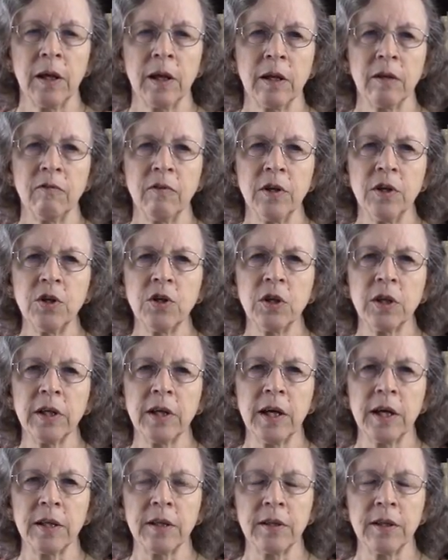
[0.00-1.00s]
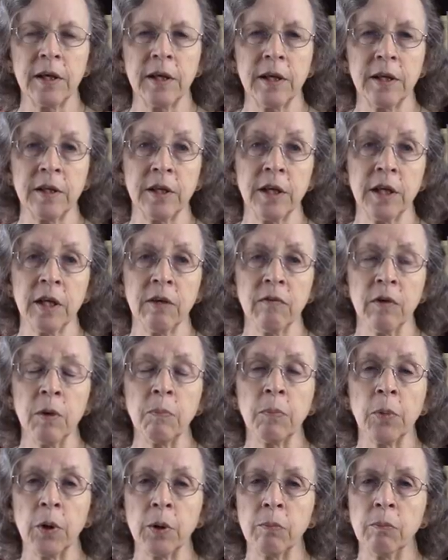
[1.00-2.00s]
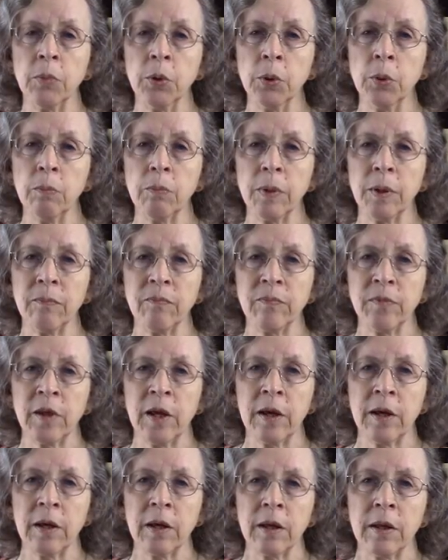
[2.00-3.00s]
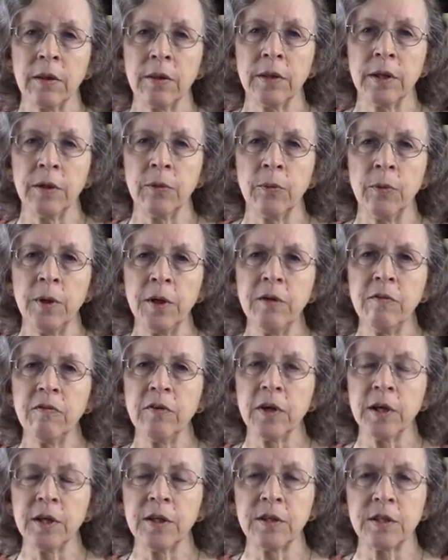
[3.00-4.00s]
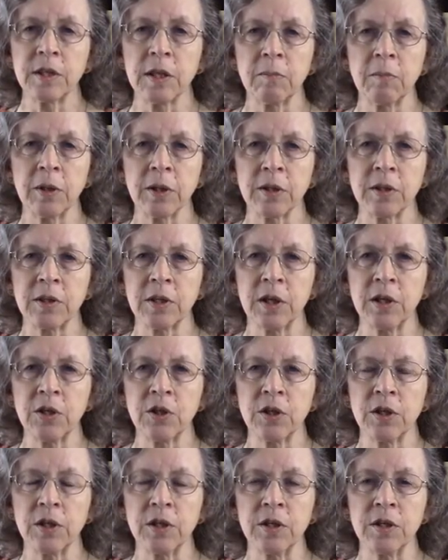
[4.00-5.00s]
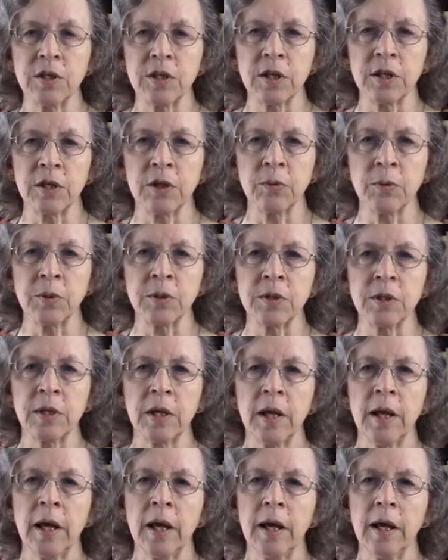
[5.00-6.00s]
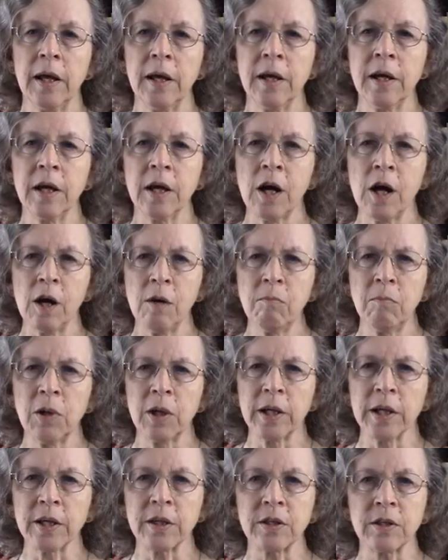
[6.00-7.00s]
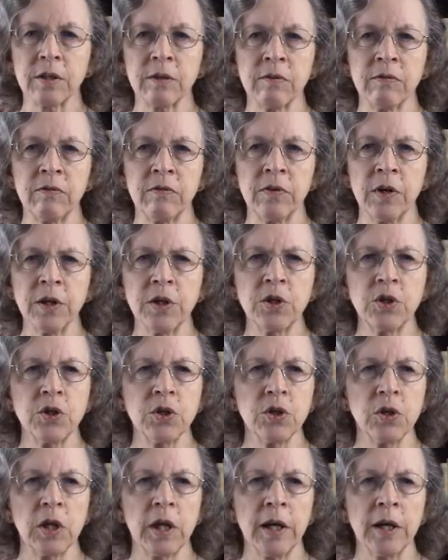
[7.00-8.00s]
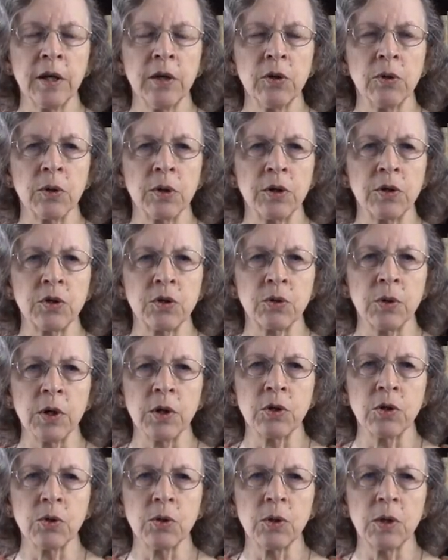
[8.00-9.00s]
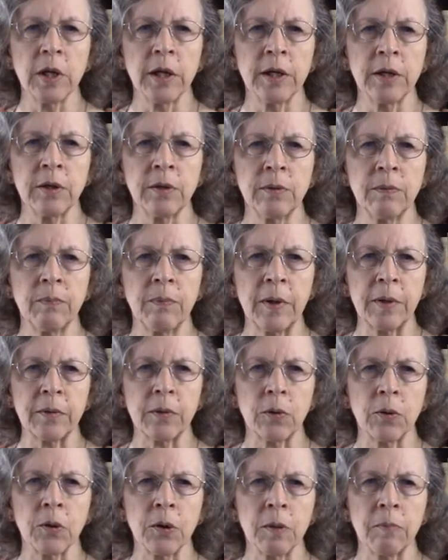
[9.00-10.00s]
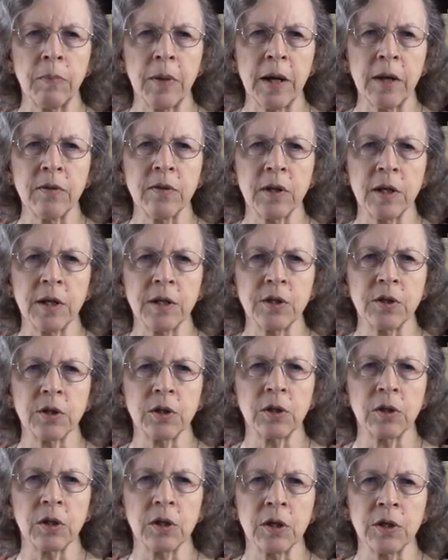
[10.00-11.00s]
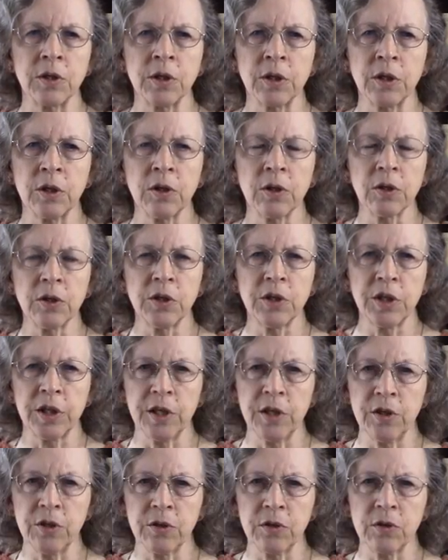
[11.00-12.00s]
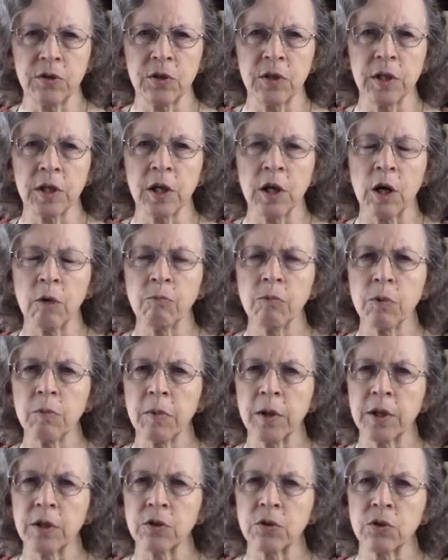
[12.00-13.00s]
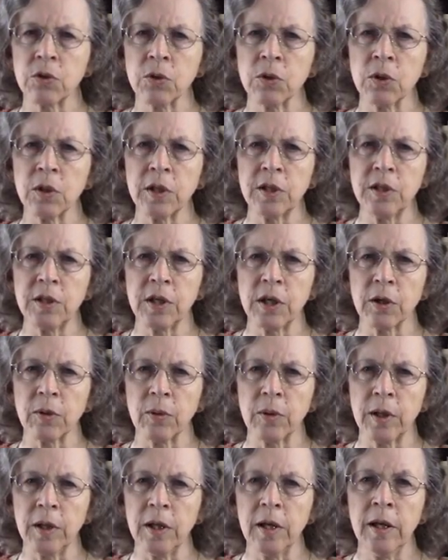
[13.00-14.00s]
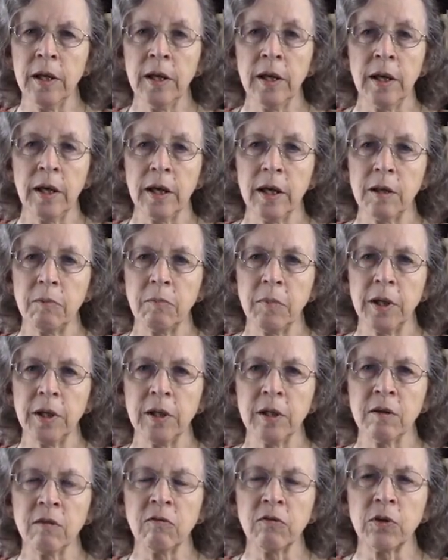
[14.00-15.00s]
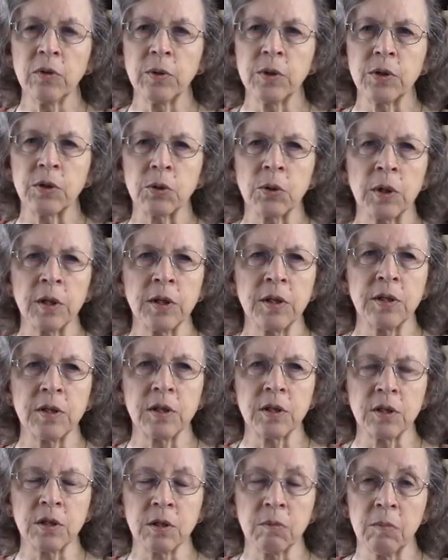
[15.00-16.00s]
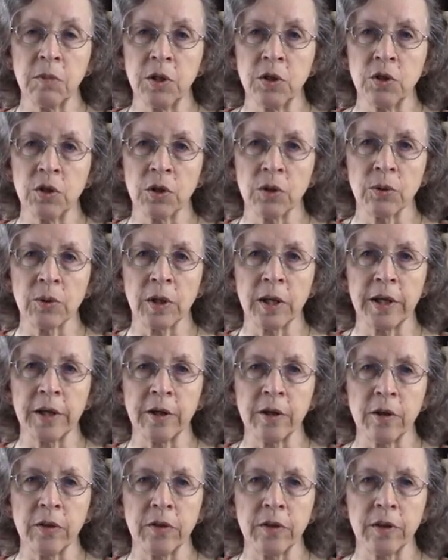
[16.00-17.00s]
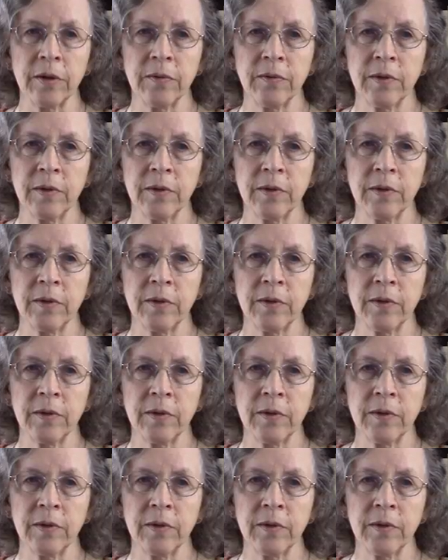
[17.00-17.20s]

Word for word: Eventually had, they had to give up on boop. They redefined subluxation and said it was a complex of functional and or structural and or pathological articular changes that compromise neural integrity and may influence organ system and general health.